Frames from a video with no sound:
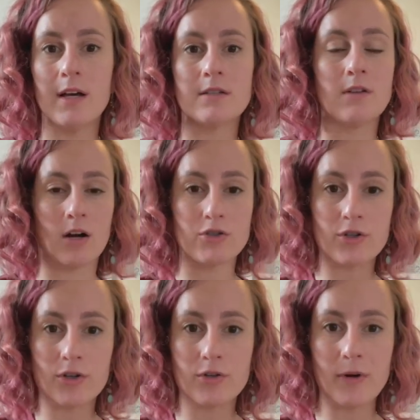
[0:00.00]

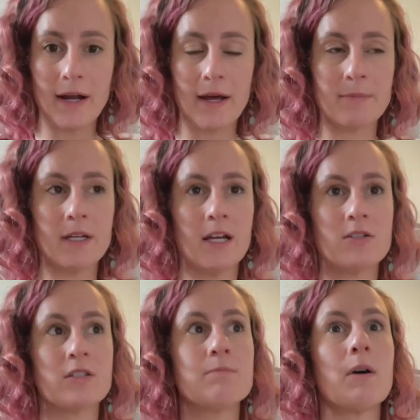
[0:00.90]
larger grant
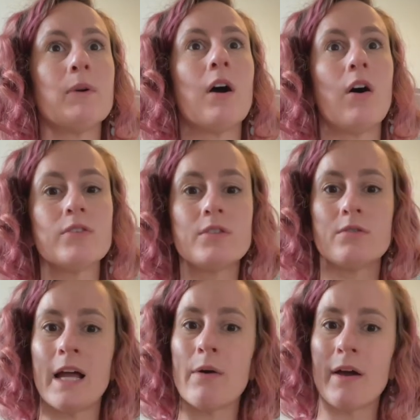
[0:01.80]
applications, but we also
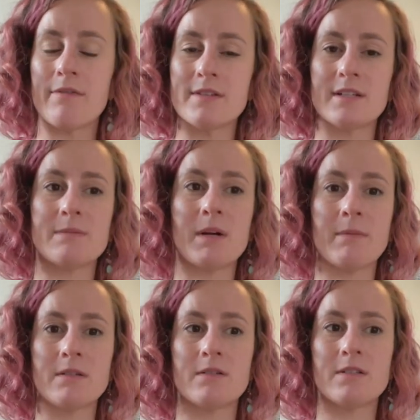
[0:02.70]
now have this
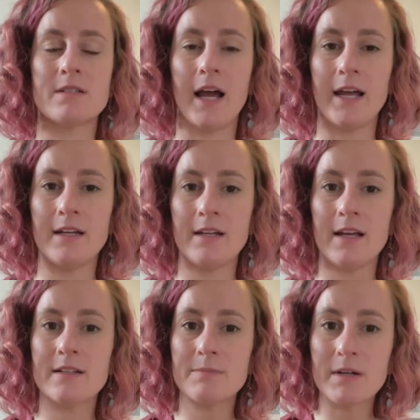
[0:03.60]
experimental design
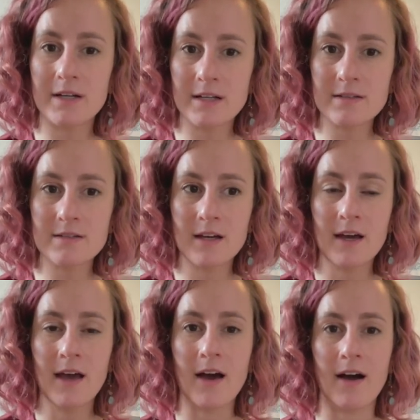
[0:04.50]
experience
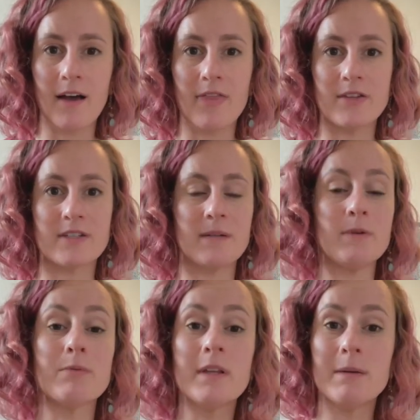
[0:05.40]
that's going to
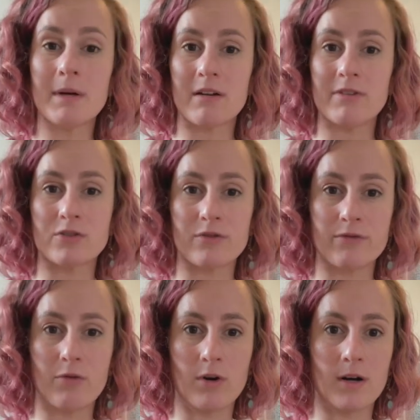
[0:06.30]
be really beneficial
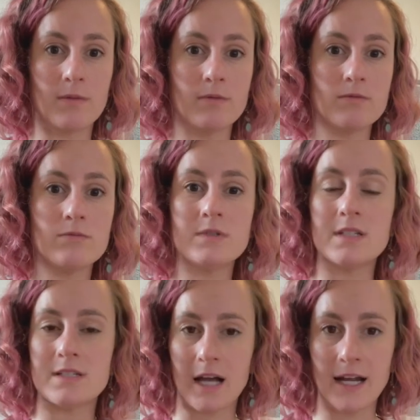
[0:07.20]
for
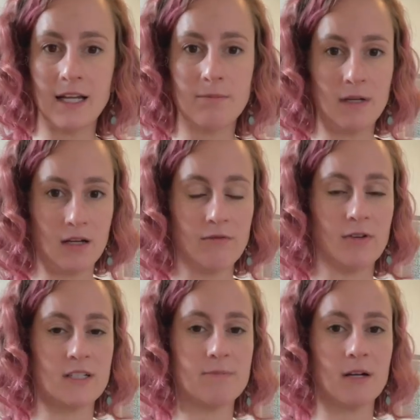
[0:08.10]
designing
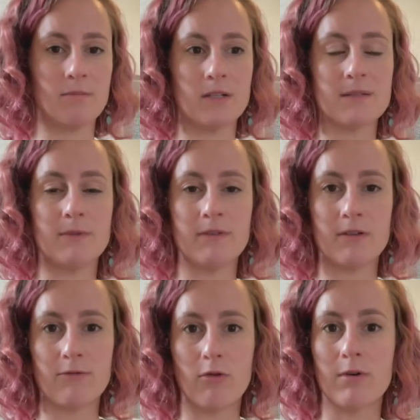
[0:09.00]
meaningful experiments
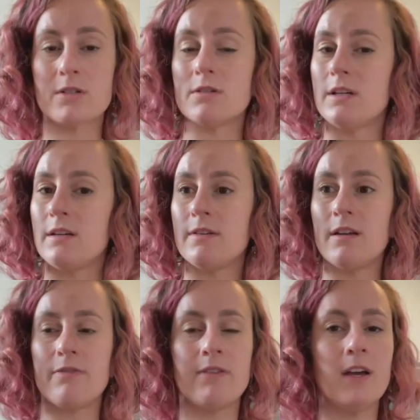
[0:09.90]
moving forward. So even if